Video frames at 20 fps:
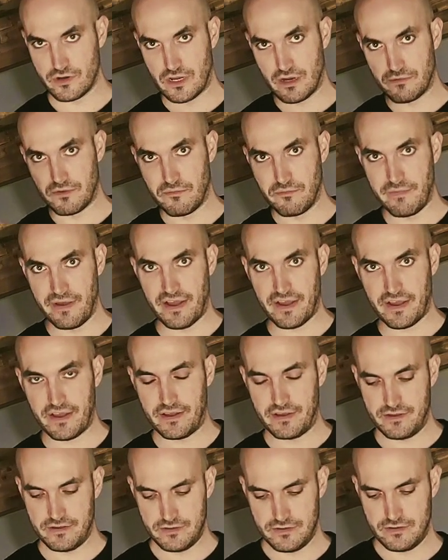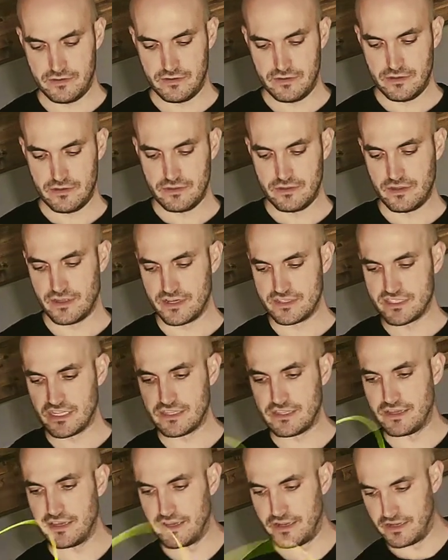coming back, there is a
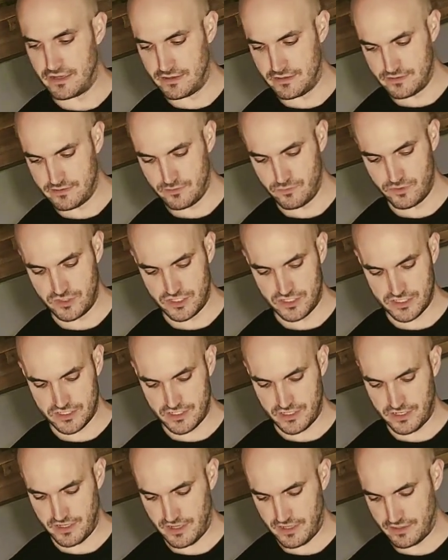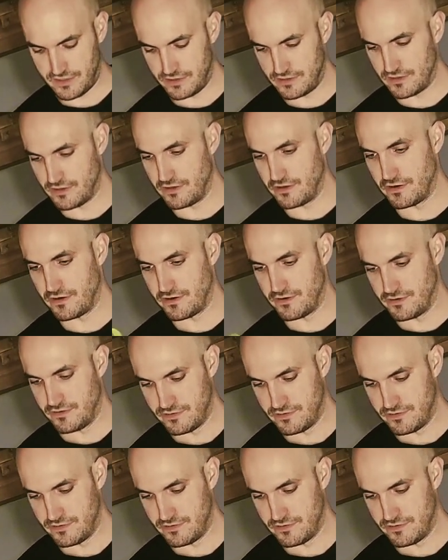tail which is created here,